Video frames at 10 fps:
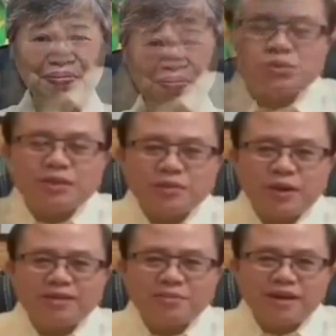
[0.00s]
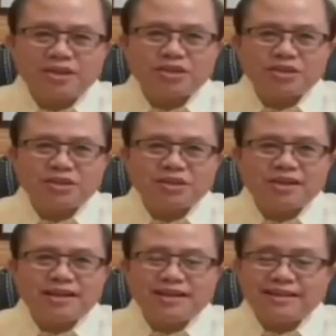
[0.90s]
It is with great
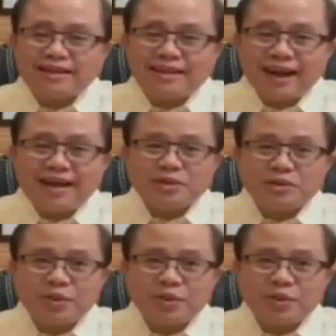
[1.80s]
pleasure that I